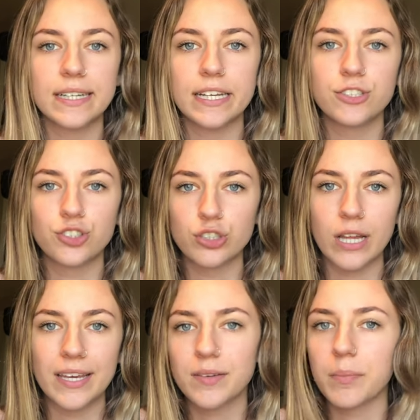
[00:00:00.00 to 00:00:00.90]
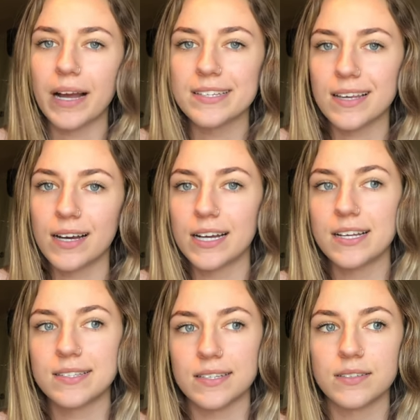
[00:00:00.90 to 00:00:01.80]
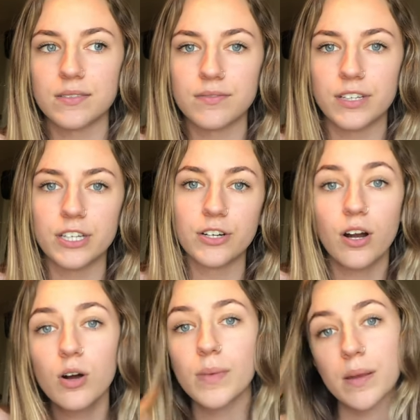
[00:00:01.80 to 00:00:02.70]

in case you're like my size and figure, oh,